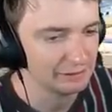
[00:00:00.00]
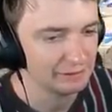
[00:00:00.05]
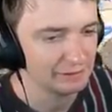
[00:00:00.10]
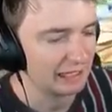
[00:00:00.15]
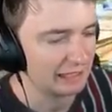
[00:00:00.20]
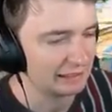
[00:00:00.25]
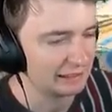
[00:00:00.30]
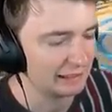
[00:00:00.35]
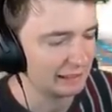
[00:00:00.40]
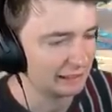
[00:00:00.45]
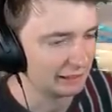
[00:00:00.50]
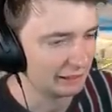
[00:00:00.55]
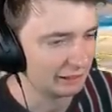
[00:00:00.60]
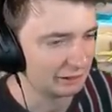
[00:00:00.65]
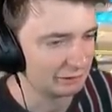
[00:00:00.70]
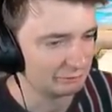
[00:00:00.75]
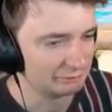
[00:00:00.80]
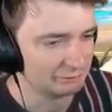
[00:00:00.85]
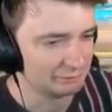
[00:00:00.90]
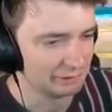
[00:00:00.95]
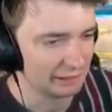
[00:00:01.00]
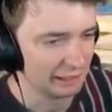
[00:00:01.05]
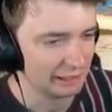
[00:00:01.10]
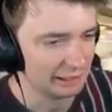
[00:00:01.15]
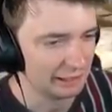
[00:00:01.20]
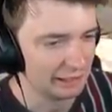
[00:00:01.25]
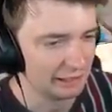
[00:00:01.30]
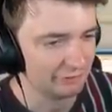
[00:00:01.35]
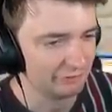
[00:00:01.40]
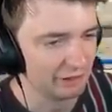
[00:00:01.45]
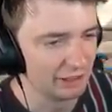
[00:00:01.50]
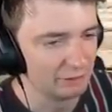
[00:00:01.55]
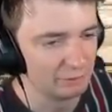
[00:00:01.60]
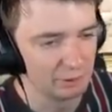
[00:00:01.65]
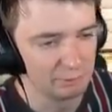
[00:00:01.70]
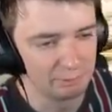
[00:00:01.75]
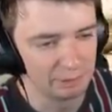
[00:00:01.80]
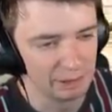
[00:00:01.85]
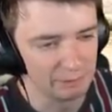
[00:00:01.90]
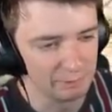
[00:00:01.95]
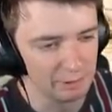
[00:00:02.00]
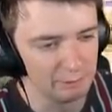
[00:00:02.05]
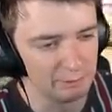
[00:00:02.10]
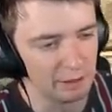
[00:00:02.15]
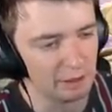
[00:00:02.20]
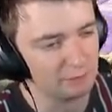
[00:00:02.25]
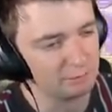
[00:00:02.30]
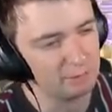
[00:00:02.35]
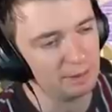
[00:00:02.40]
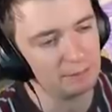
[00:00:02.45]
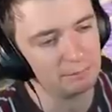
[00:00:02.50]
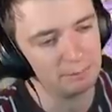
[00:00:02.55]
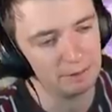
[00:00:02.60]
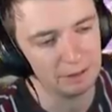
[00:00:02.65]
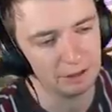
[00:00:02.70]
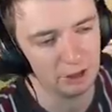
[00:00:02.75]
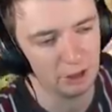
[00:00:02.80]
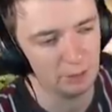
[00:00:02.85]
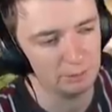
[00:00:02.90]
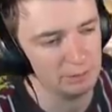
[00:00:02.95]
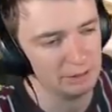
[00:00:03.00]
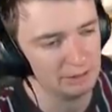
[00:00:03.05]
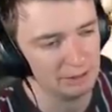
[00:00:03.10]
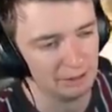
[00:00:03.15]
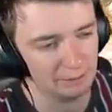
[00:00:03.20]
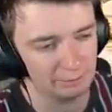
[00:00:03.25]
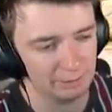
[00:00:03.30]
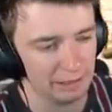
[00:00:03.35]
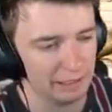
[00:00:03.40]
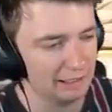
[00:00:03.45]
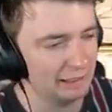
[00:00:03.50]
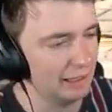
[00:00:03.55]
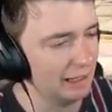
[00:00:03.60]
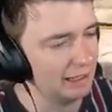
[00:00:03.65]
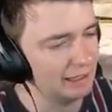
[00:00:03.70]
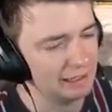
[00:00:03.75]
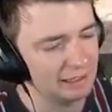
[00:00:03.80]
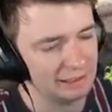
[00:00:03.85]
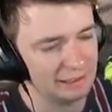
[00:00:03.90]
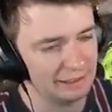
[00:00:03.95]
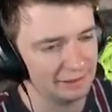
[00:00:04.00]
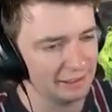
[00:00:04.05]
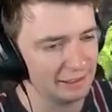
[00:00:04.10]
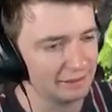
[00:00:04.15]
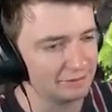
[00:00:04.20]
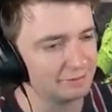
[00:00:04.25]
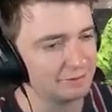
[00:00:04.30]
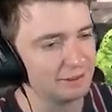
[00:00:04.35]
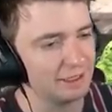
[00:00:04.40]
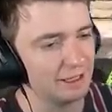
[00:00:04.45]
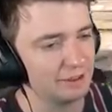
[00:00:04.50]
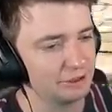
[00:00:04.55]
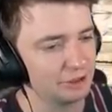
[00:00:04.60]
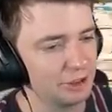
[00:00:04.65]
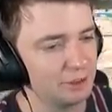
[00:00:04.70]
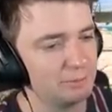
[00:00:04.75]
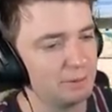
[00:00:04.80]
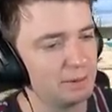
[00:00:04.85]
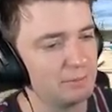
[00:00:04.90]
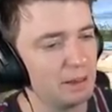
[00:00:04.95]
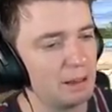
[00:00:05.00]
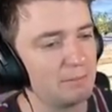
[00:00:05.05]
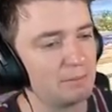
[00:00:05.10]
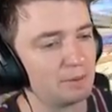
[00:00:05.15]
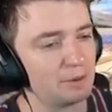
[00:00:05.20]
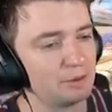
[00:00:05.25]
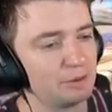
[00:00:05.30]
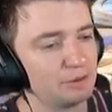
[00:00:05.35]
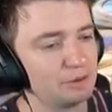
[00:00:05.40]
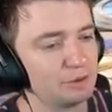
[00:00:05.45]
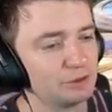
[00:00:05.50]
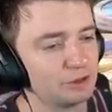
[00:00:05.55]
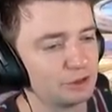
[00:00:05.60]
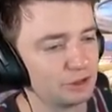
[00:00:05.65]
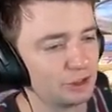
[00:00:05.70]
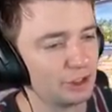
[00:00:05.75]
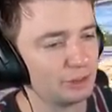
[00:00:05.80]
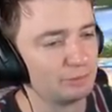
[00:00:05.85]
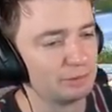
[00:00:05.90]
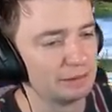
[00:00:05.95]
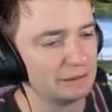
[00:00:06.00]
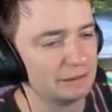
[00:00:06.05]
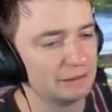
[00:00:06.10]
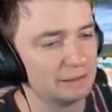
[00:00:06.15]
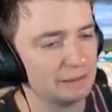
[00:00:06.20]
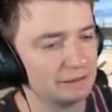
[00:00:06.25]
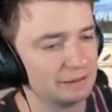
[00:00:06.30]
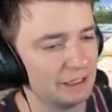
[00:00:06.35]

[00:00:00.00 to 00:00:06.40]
And then, um, and then if anyone beat me but I was playing pink Kirby, I would be like, nah, nah, nah, that doesn't count. You got to play my blue Kirby.